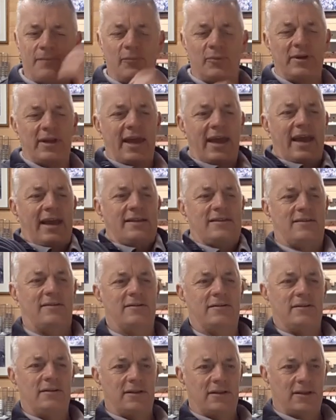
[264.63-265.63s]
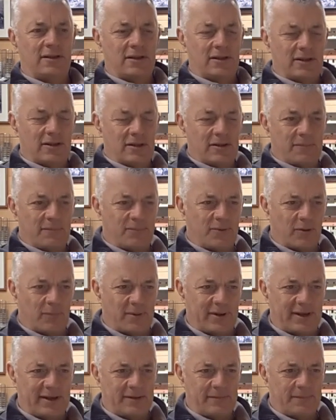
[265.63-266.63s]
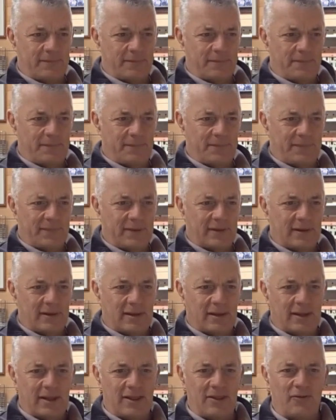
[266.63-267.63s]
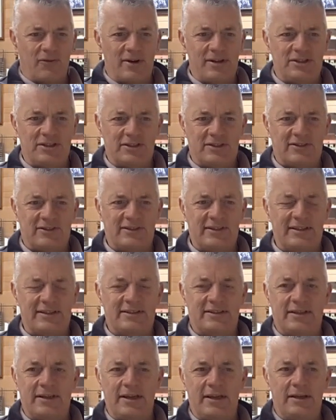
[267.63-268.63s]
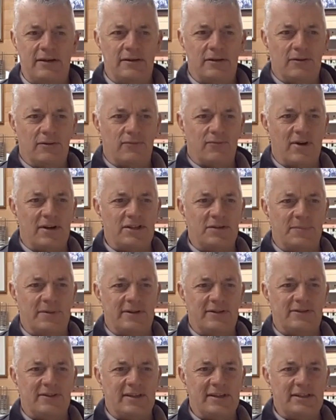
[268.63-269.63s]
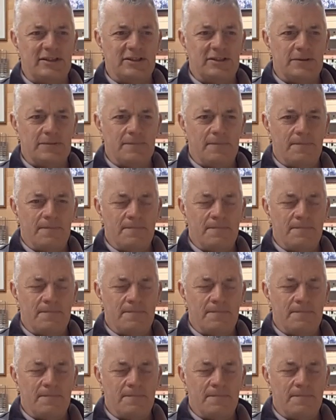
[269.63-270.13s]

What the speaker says: we had probably in the region of 16 regiments each,